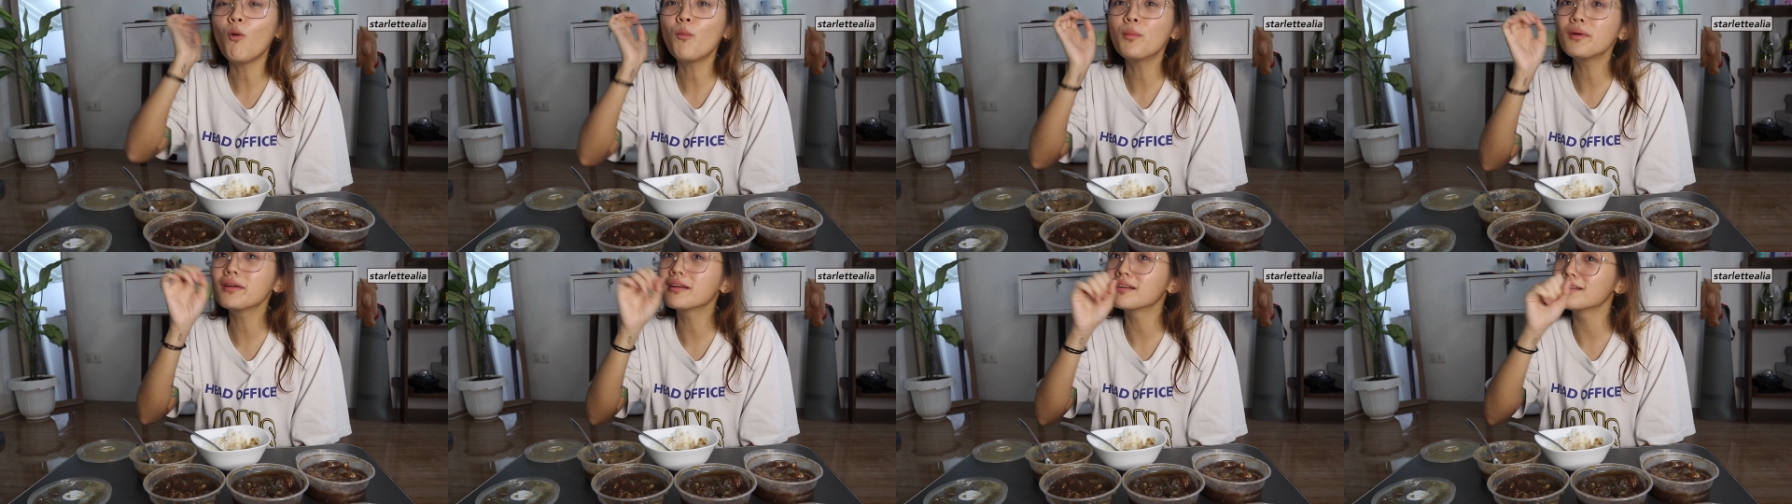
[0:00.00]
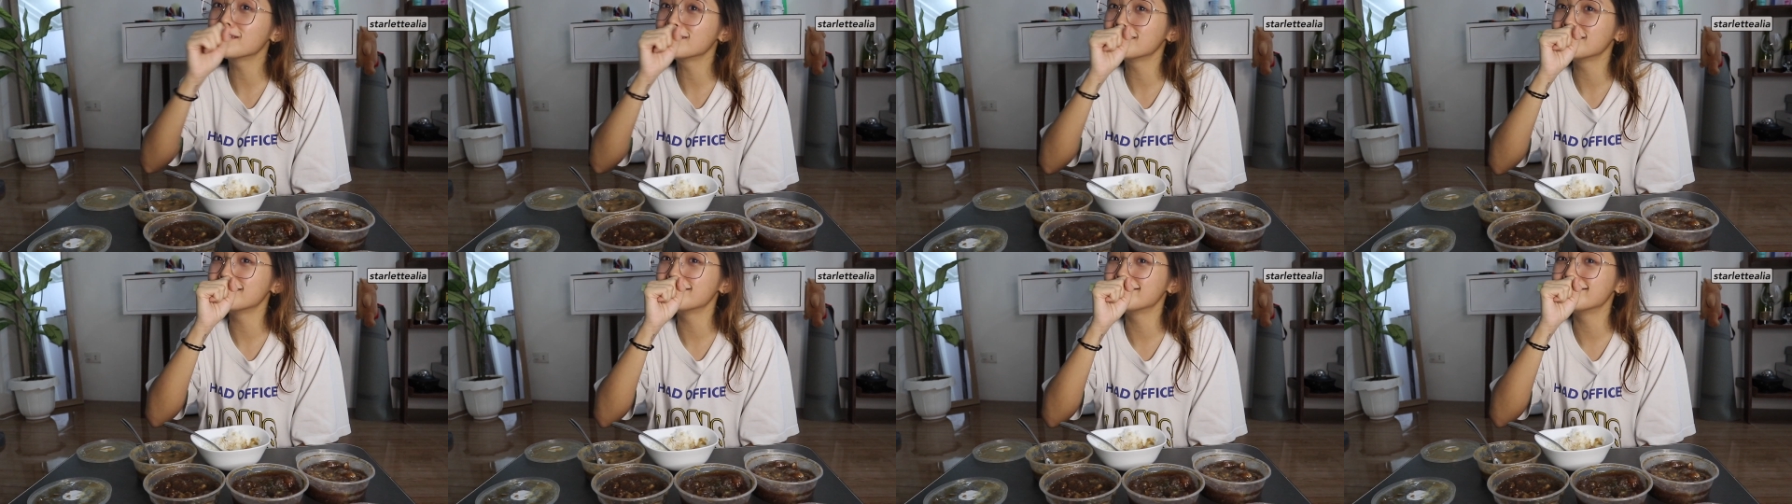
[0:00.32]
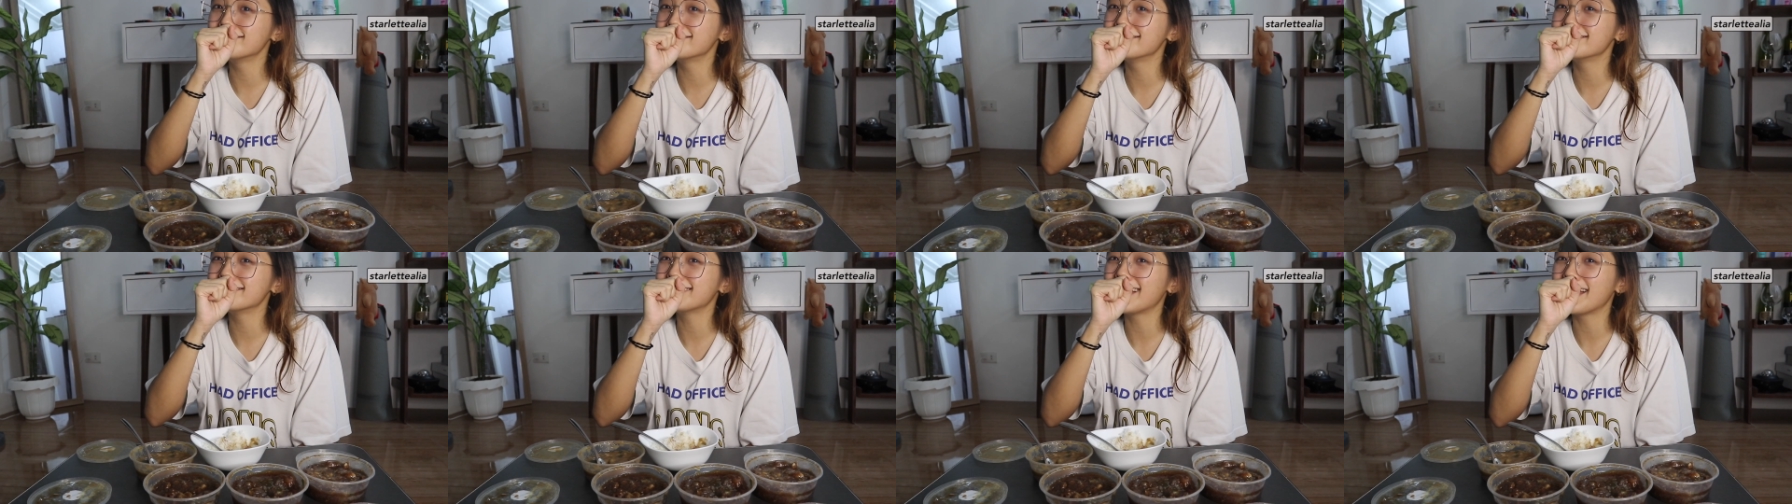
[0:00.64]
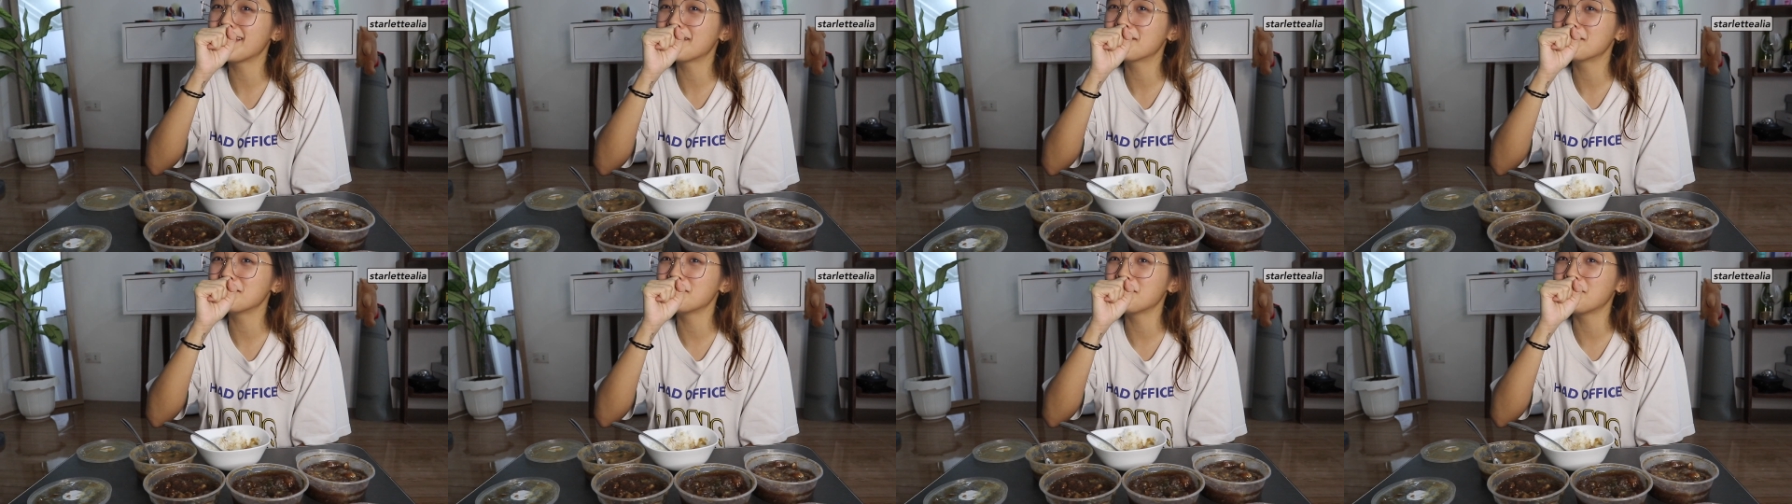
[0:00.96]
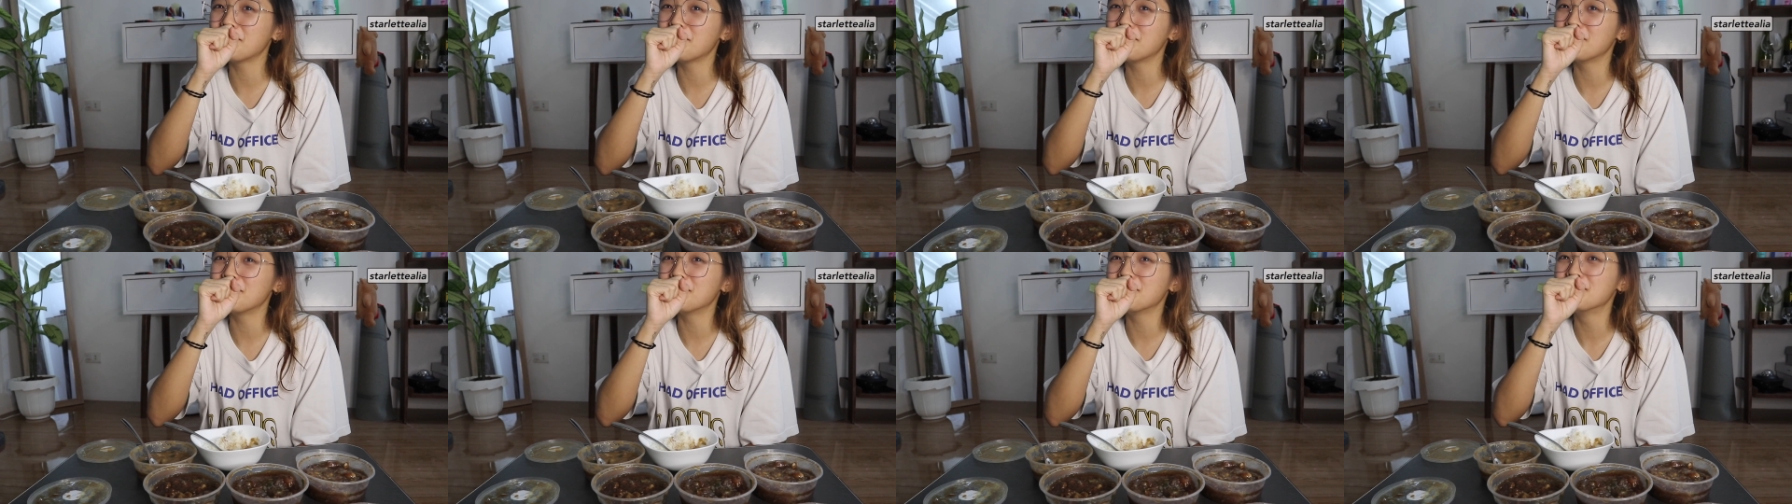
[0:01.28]
Oh my God! I don't
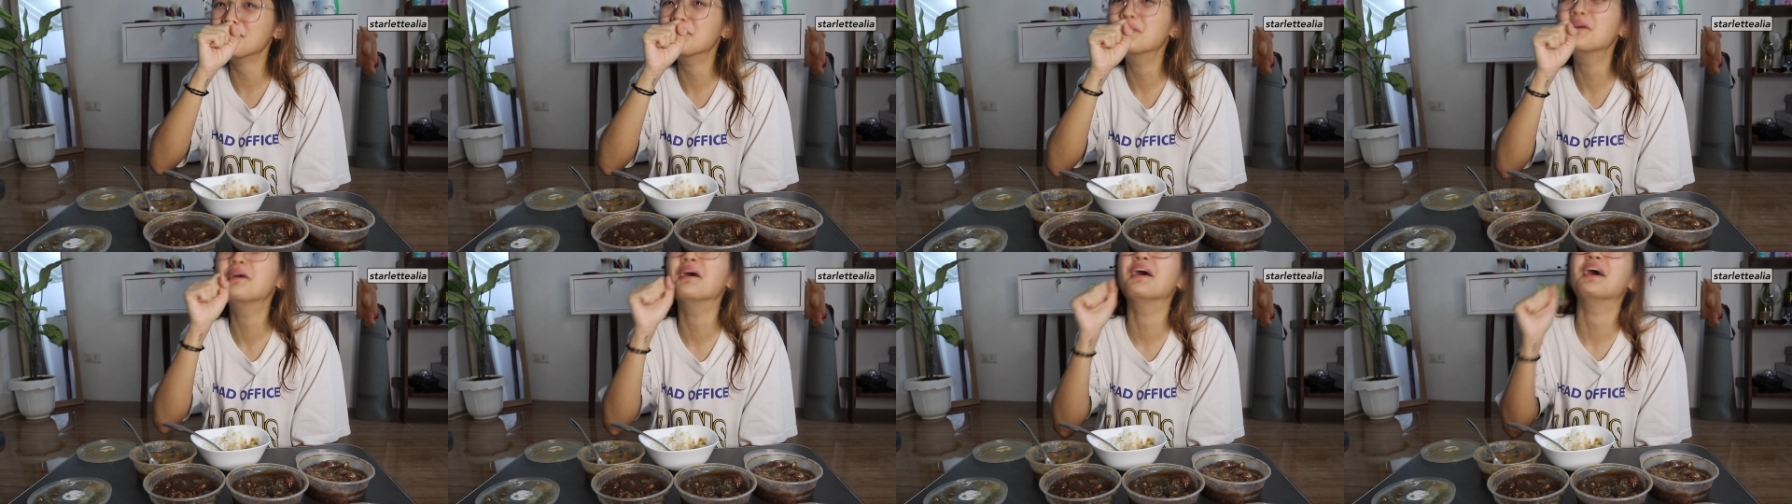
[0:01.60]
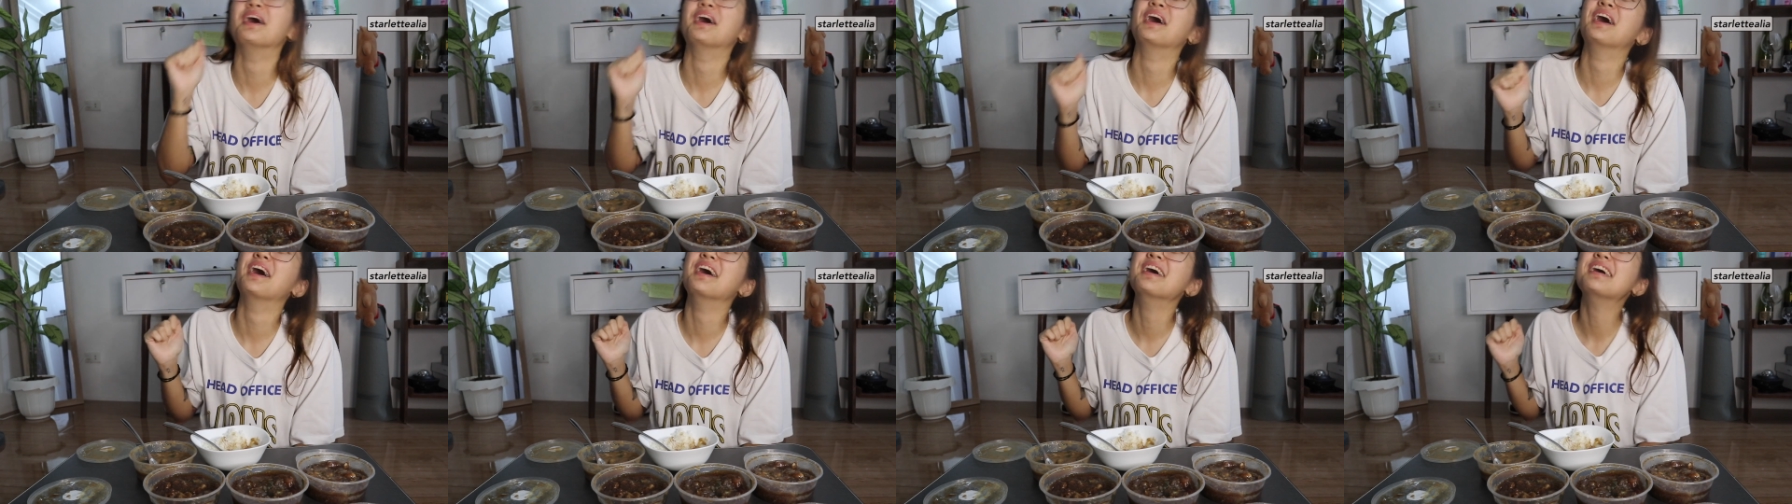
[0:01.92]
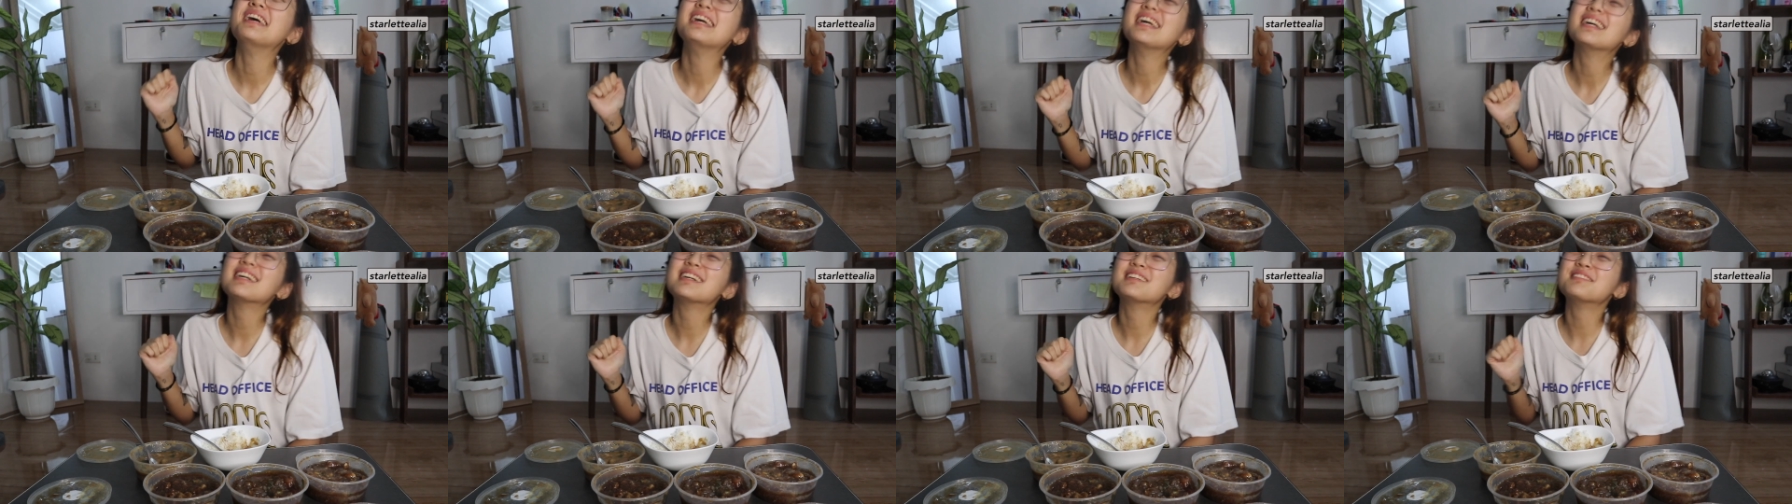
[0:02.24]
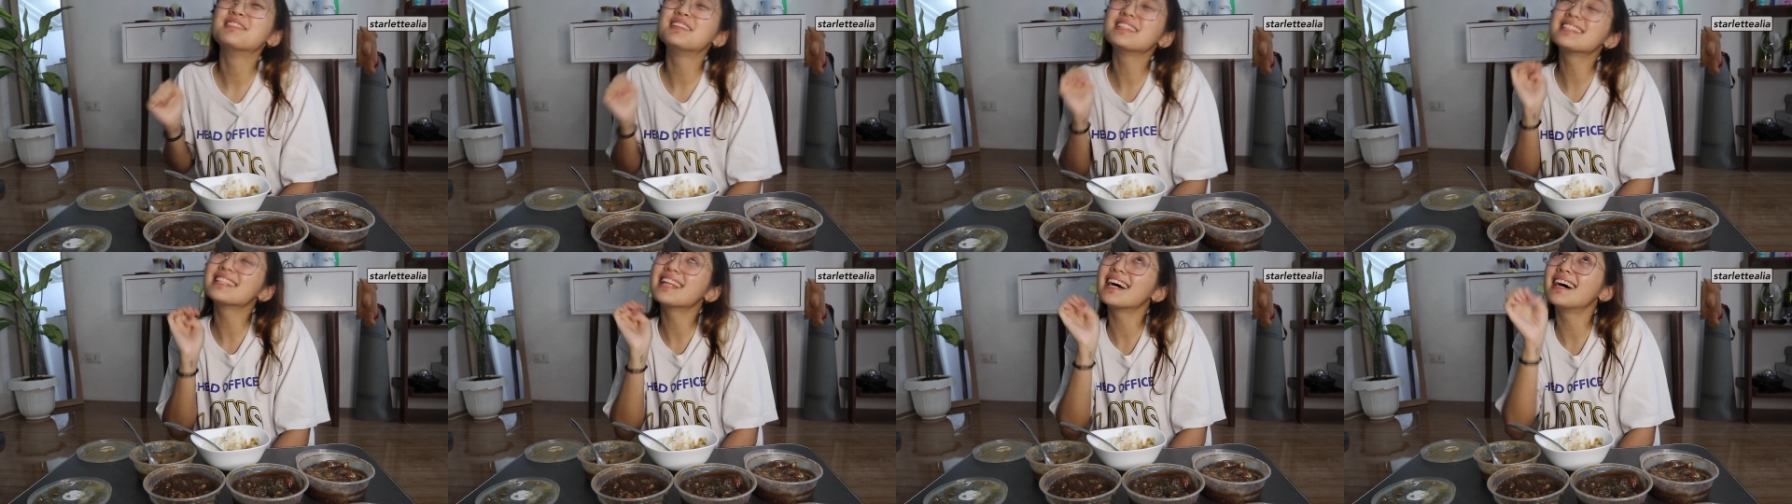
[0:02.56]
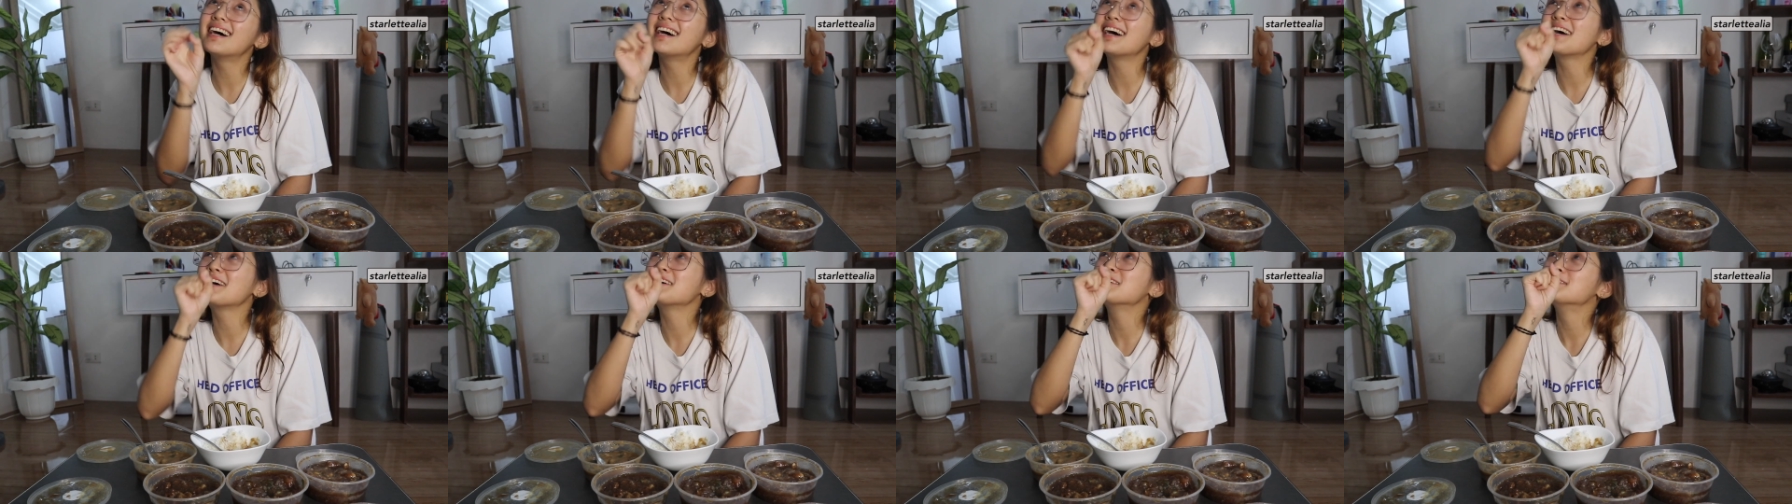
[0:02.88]
know! Wait
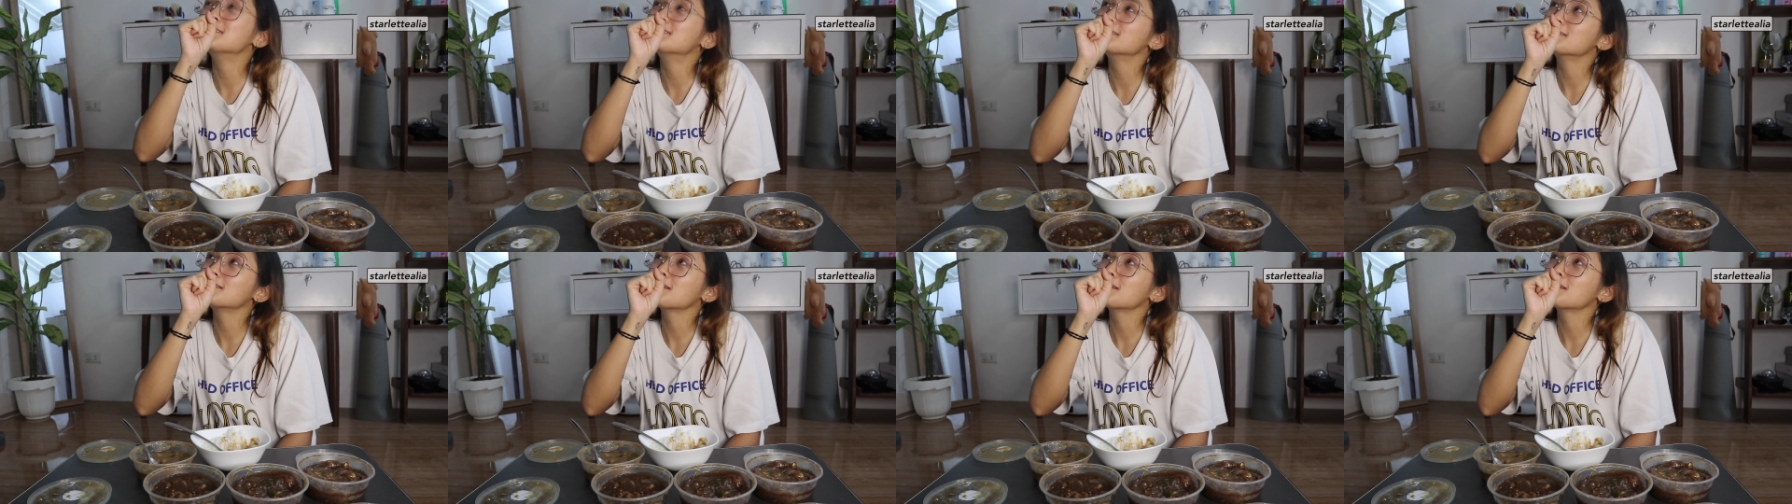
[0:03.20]
lang.